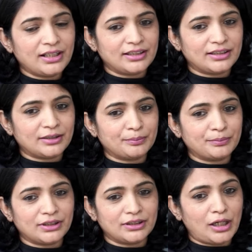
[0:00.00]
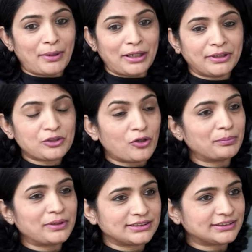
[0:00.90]
uh, apartment
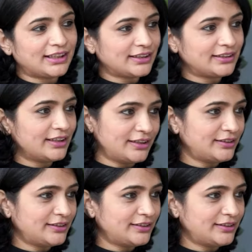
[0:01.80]
complexes that are there.